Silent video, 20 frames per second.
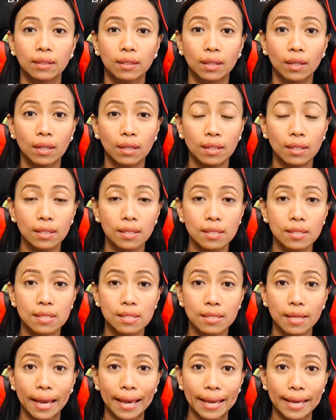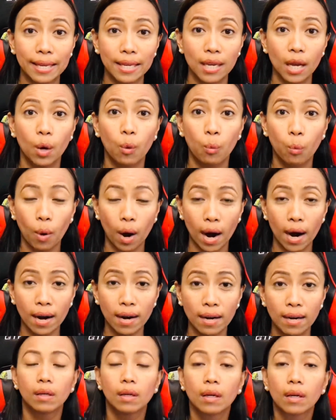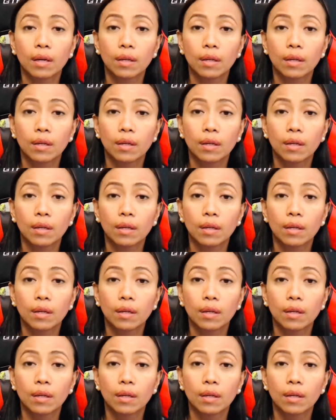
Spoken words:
there is a war.